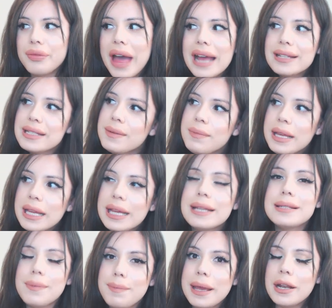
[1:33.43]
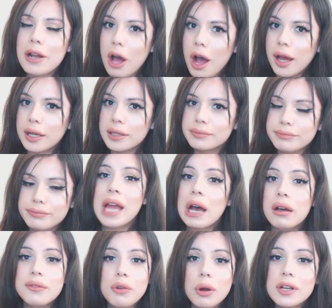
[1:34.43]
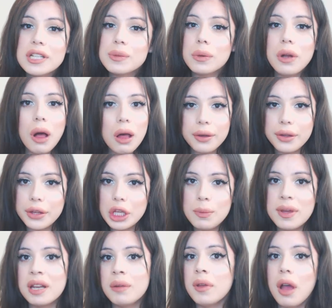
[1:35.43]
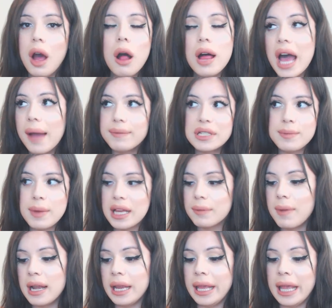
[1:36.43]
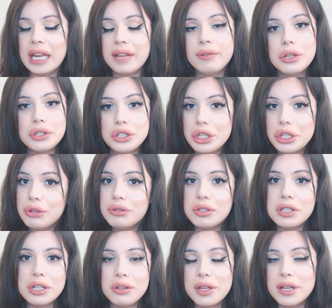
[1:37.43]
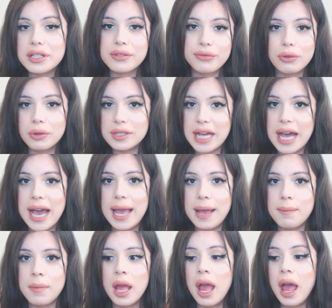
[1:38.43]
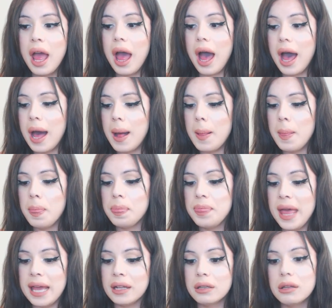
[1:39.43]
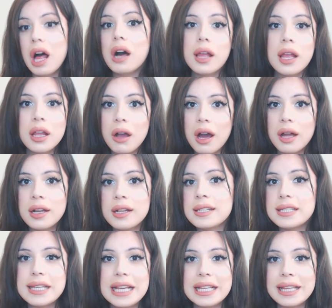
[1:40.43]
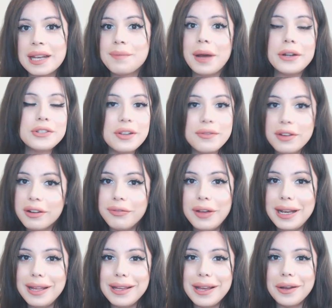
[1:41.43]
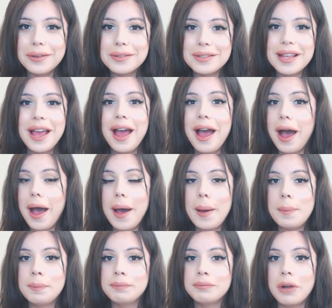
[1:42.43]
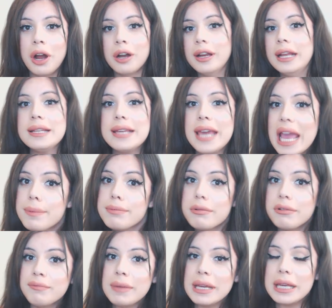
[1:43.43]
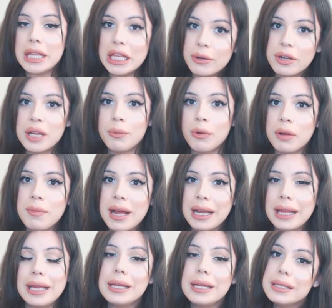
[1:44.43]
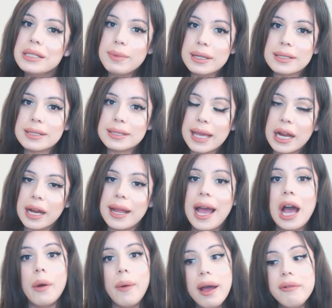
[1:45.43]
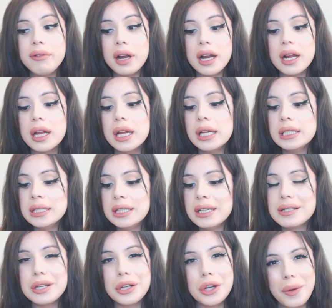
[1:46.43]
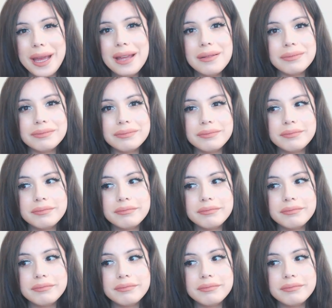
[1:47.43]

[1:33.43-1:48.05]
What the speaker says: that to me is a bit odd. Now, of course, we're all human and we all have to make money, and if you choose to do this full time, then logging on and seeing that a bunch of your videos are incapable of making you any more money is a bit scary. However, to quit